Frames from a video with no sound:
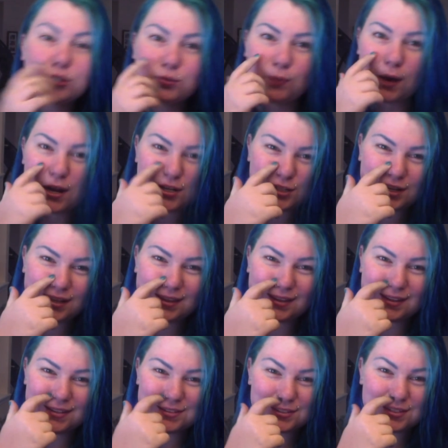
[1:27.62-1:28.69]
swatching
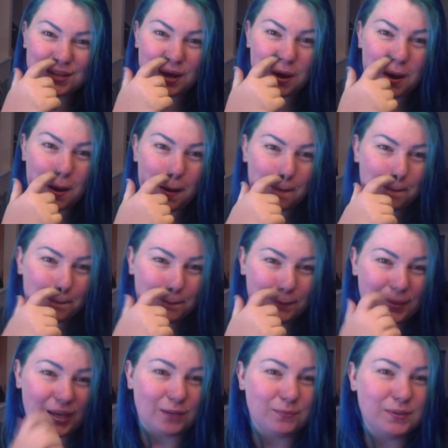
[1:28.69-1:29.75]
these
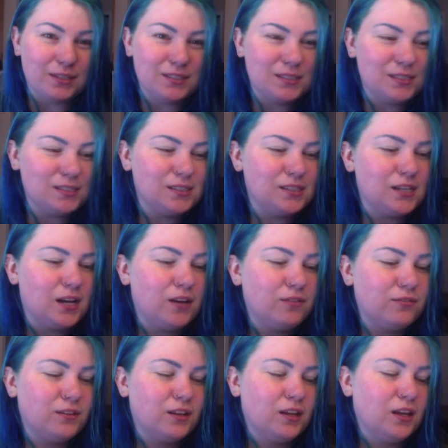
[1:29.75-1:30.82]
pigments and stuff,
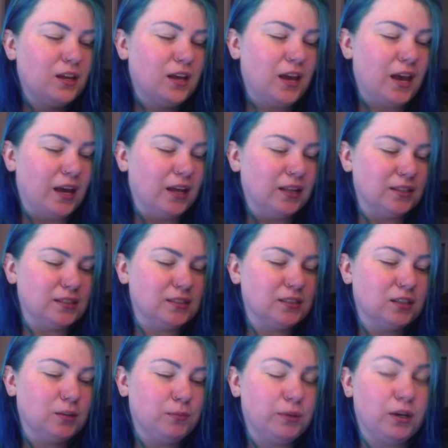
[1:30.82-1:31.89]
and this is
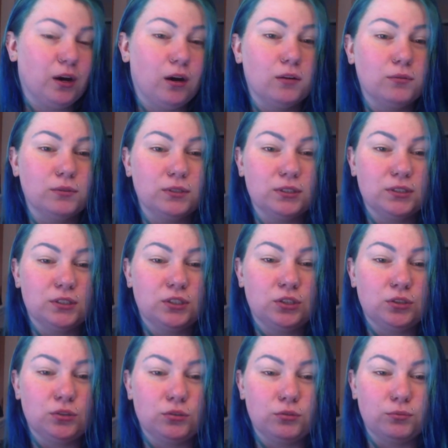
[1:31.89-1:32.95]
gonna be hard with this
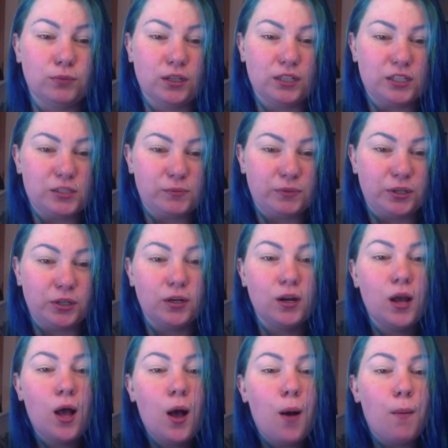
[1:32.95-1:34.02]
humongous mirror,
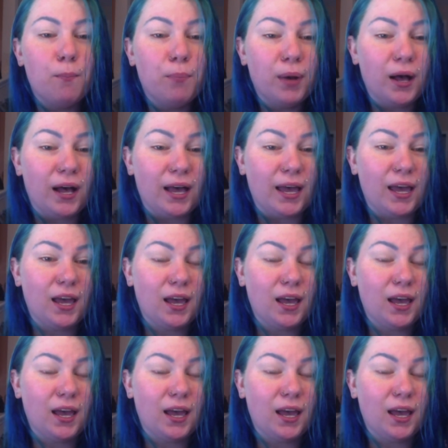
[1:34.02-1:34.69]
but